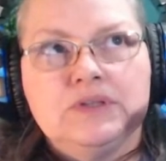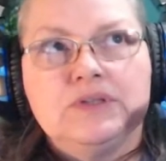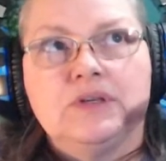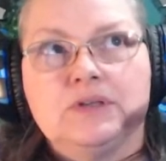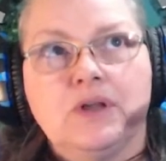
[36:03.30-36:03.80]

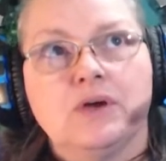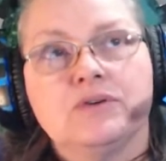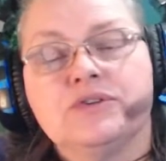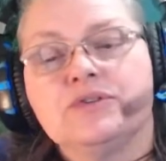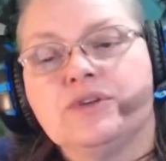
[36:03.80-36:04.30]
as long
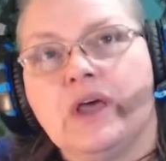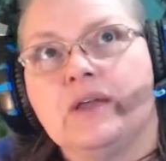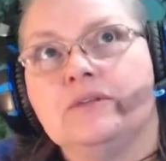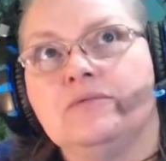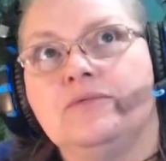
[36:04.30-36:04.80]
as there's
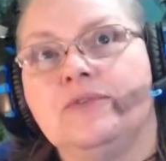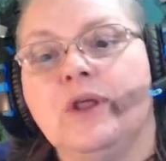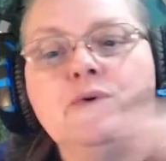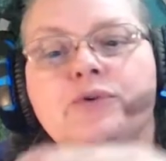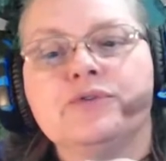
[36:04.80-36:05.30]
not
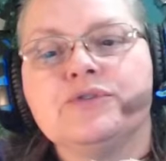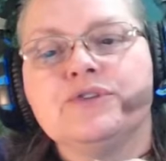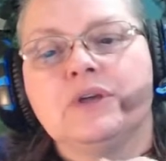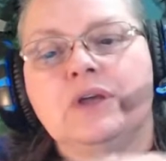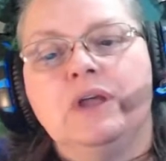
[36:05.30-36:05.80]
floaters